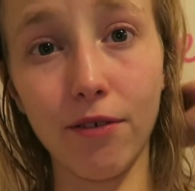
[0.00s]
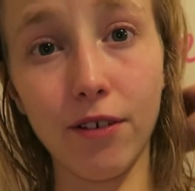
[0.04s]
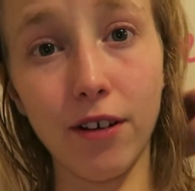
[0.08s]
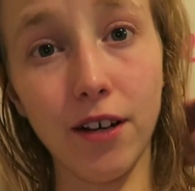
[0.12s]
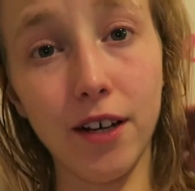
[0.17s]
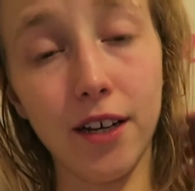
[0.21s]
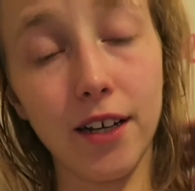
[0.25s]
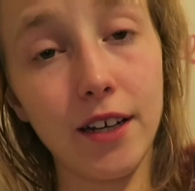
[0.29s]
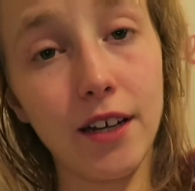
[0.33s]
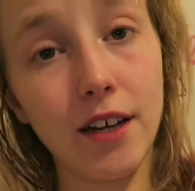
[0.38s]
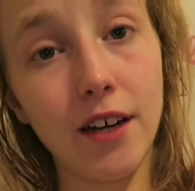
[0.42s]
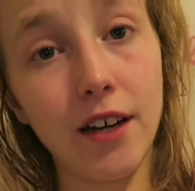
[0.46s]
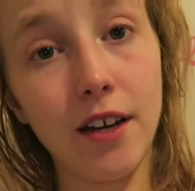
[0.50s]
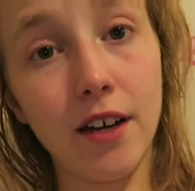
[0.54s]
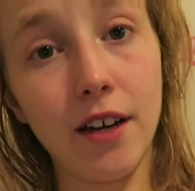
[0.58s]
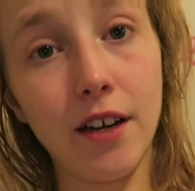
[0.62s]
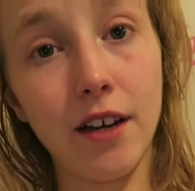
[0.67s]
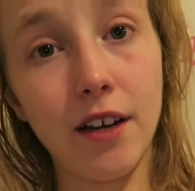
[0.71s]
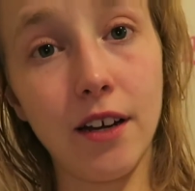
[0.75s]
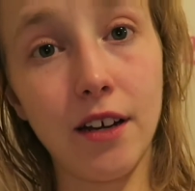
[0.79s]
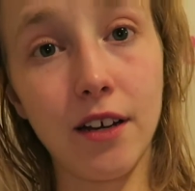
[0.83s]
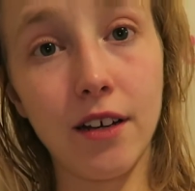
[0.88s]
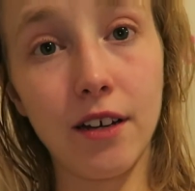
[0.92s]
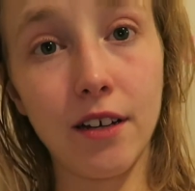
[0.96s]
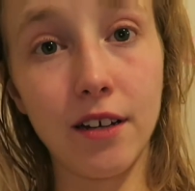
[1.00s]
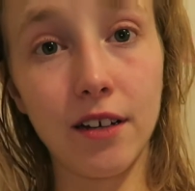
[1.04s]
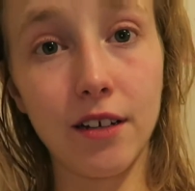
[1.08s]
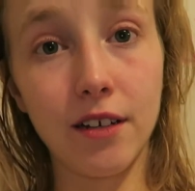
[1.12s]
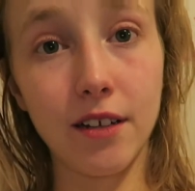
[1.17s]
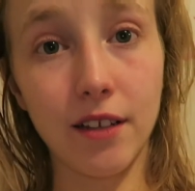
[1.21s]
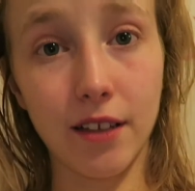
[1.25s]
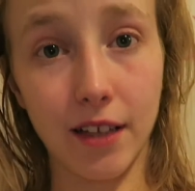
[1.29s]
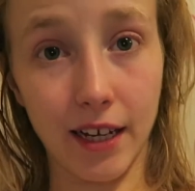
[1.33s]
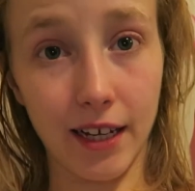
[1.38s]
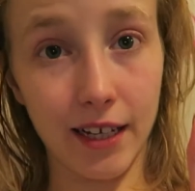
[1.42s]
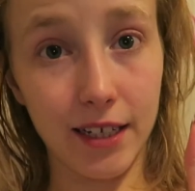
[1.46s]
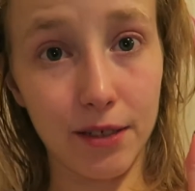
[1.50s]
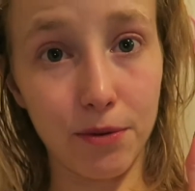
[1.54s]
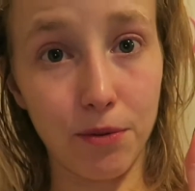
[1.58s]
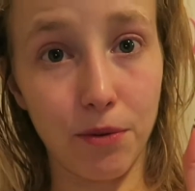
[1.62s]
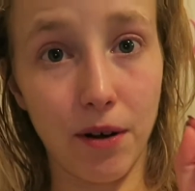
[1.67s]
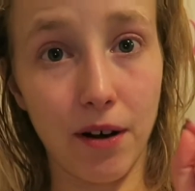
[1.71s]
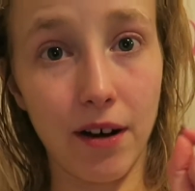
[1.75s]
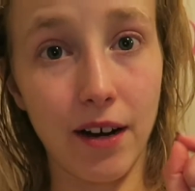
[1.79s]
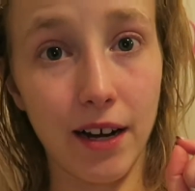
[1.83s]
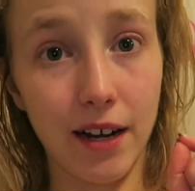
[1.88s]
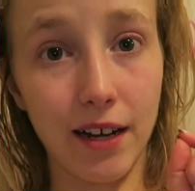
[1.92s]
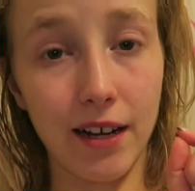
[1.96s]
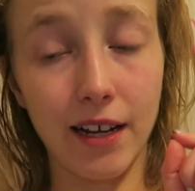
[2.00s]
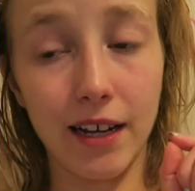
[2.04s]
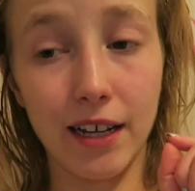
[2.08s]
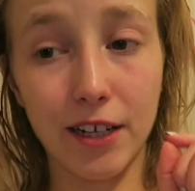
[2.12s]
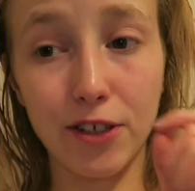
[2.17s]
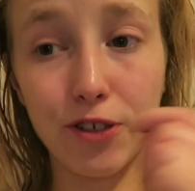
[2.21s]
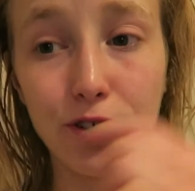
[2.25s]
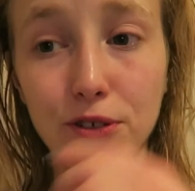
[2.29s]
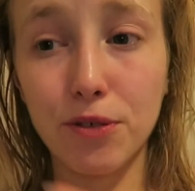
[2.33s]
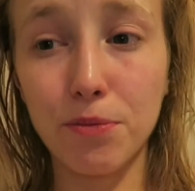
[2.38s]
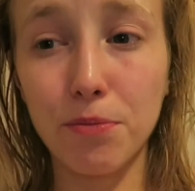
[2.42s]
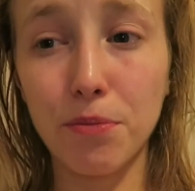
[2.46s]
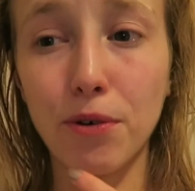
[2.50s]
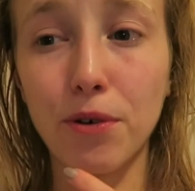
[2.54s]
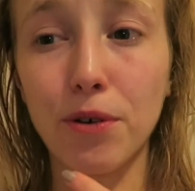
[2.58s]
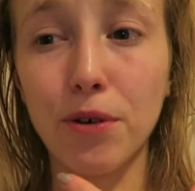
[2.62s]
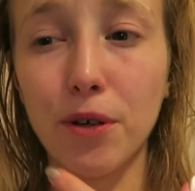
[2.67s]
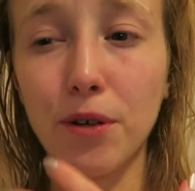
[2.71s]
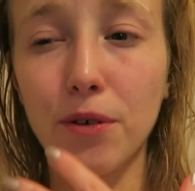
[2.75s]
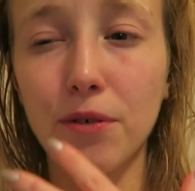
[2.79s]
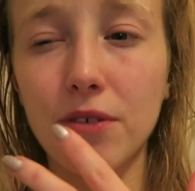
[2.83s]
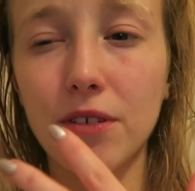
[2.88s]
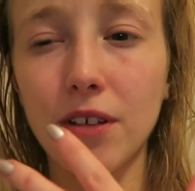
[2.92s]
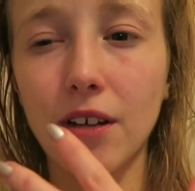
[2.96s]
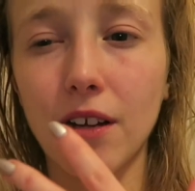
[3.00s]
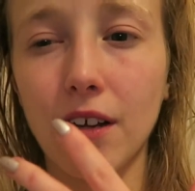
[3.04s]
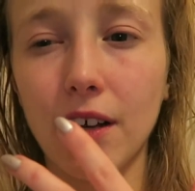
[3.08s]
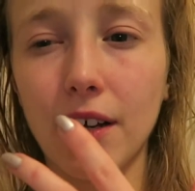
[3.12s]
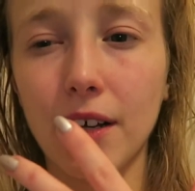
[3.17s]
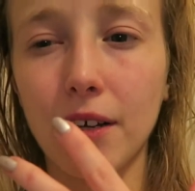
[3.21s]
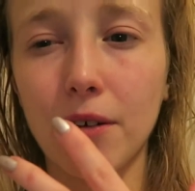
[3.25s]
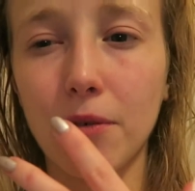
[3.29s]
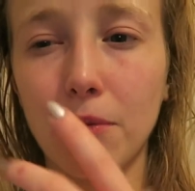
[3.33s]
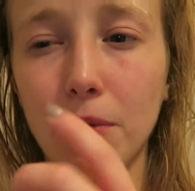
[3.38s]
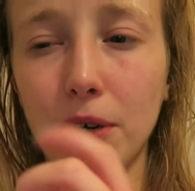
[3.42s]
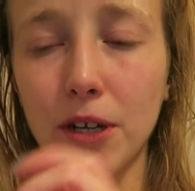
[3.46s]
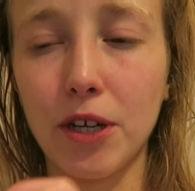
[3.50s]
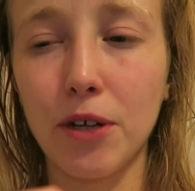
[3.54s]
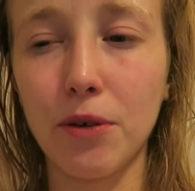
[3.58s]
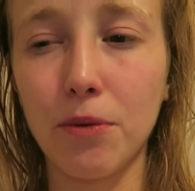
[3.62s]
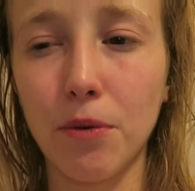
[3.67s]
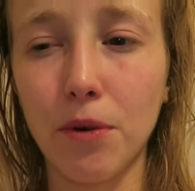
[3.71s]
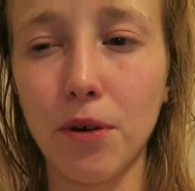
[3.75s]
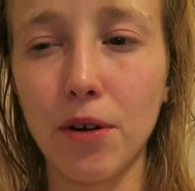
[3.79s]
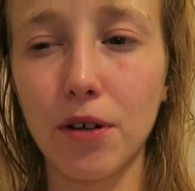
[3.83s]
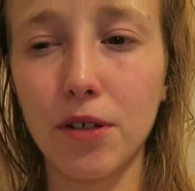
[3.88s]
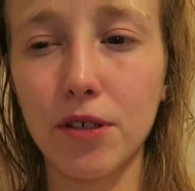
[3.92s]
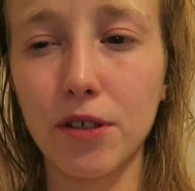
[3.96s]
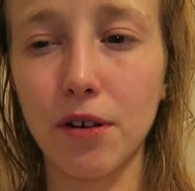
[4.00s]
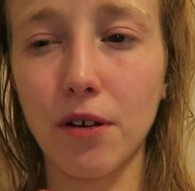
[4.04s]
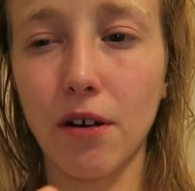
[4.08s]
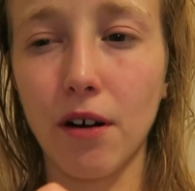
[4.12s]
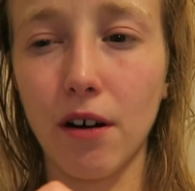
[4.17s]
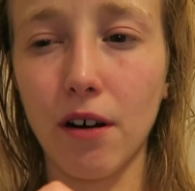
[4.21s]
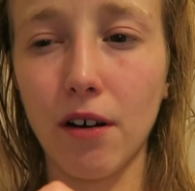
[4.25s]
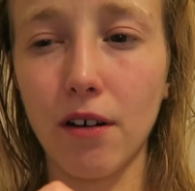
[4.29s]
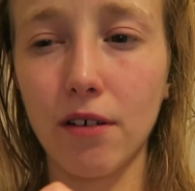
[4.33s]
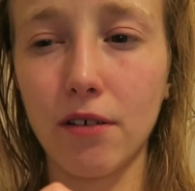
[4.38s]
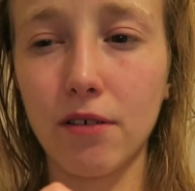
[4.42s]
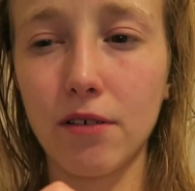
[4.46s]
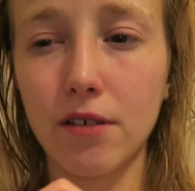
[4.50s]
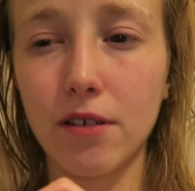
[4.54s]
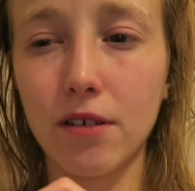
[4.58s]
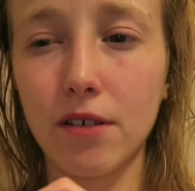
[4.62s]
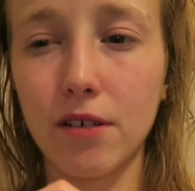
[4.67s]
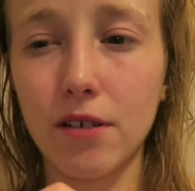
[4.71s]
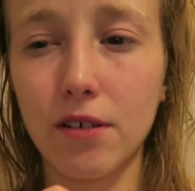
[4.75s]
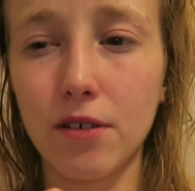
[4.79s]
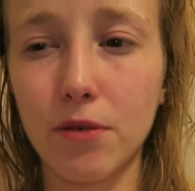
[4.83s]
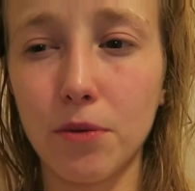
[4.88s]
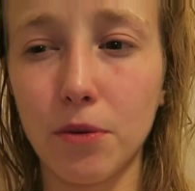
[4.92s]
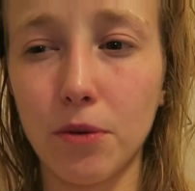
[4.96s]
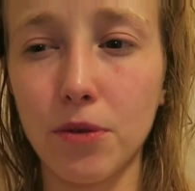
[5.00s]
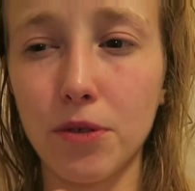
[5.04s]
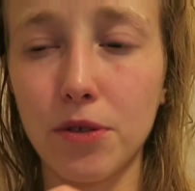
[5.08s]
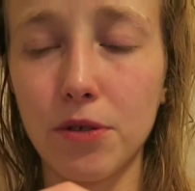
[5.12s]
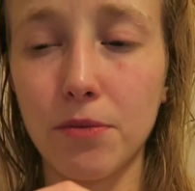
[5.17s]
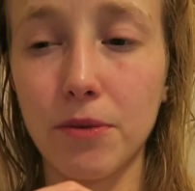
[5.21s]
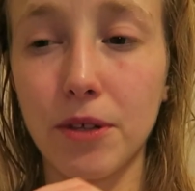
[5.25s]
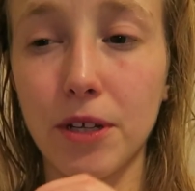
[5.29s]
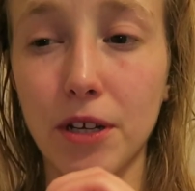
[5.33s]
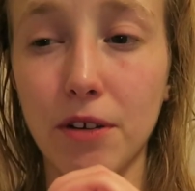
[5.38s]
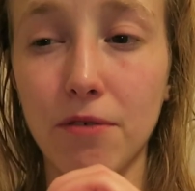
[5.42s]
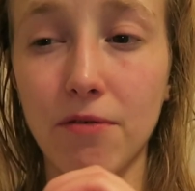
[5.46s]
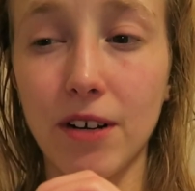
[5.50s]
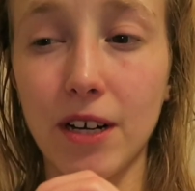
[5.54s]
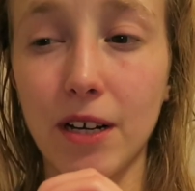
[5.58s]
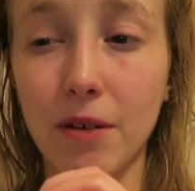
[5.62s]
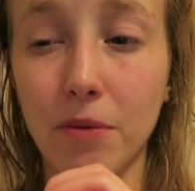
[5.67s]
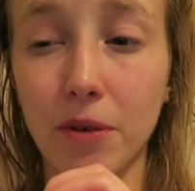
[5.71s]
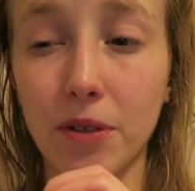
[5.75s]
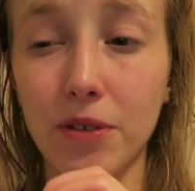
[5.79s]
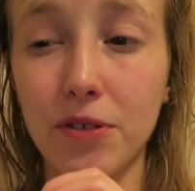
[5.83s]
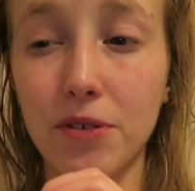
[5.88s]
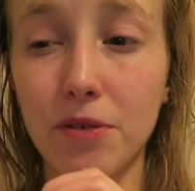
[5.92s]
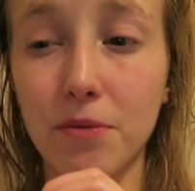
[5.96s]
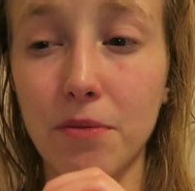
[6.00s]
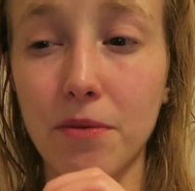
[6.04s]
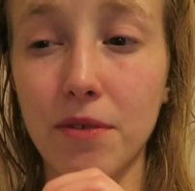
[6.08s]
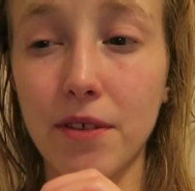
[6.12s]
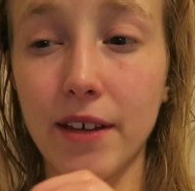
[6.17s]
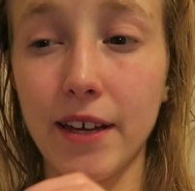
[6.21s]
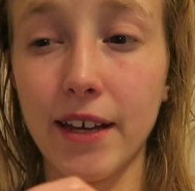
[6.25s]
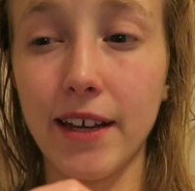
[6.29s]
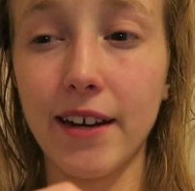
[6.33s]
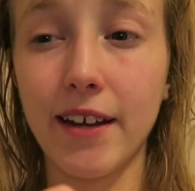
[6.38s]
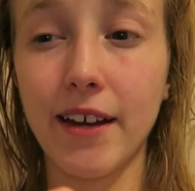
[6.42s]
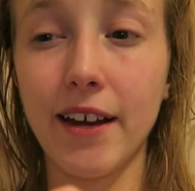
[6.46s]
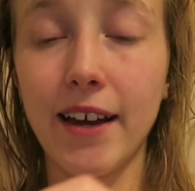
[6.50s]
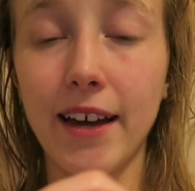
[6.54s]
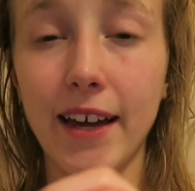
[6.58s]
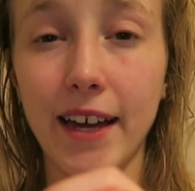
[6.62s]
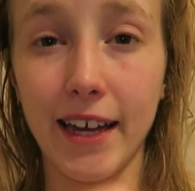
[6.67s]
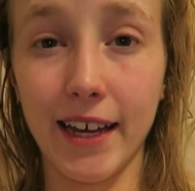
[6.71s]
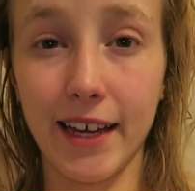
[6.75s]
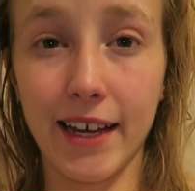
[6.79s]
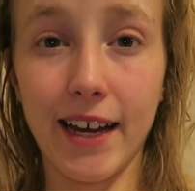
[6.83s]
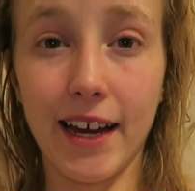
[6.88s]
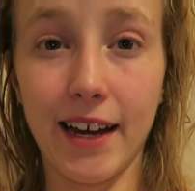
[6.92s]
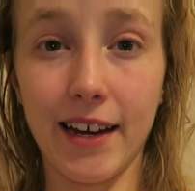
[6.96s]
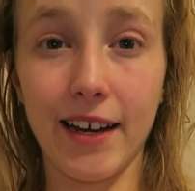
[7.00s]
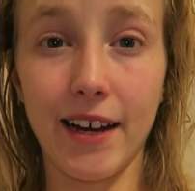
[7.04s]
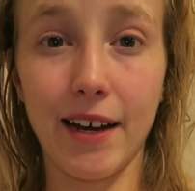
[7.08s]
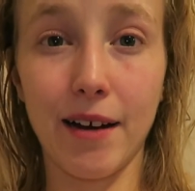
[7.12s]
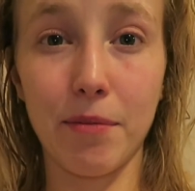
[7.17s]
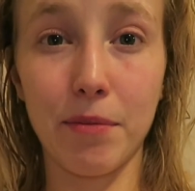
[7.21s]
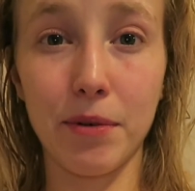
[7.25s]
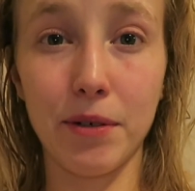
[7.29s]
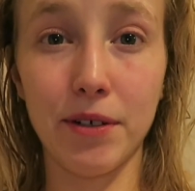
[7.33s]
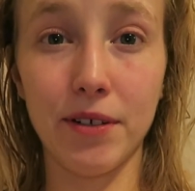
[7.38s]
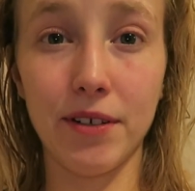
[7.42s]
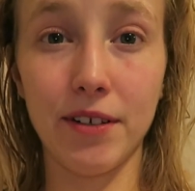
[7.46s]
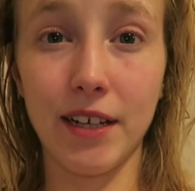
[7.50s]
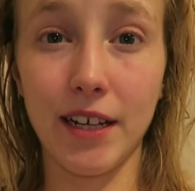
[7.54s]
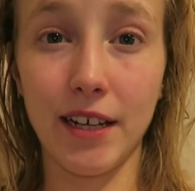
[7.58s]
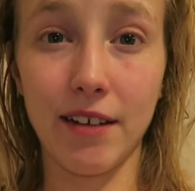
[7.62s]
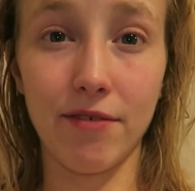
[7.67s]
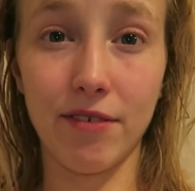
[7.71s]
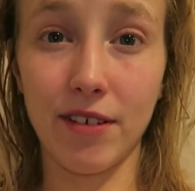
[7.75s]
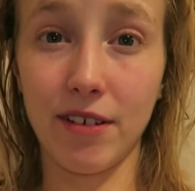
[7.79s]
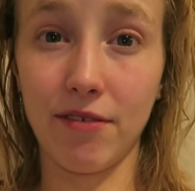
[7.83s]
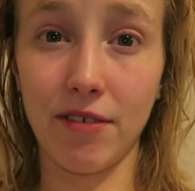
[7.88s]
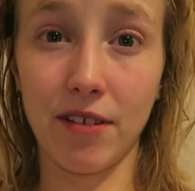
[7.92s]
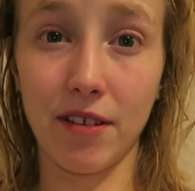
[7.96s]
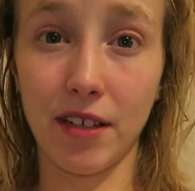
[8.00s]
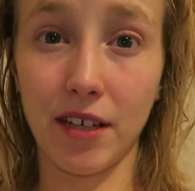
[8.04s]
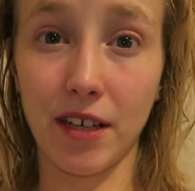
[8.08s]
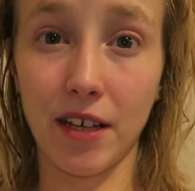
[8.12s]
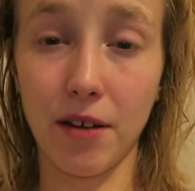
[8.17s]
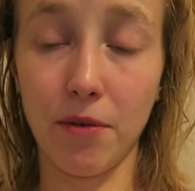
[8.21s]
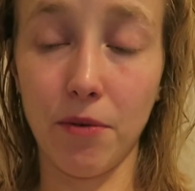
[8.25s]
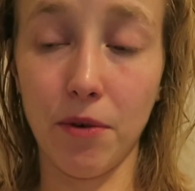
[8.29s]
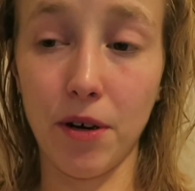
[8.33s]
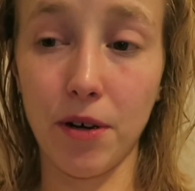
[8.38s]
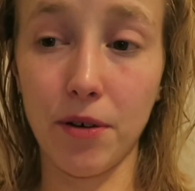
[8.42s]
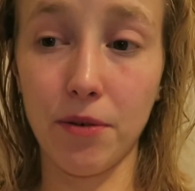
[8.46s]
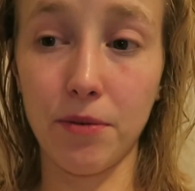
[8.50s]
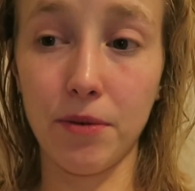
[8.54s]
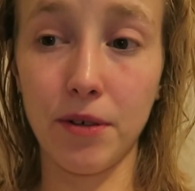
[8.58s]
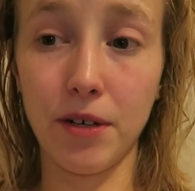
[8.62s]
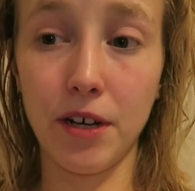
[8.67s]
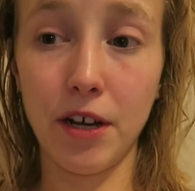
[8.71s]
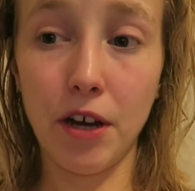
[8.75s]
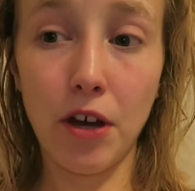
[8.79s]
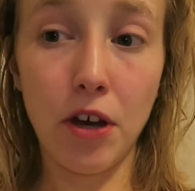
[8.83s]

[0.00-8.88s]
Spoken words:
That is what it just proves, that when you work so hard towards something, you really want something, it can happen even if you think it won't.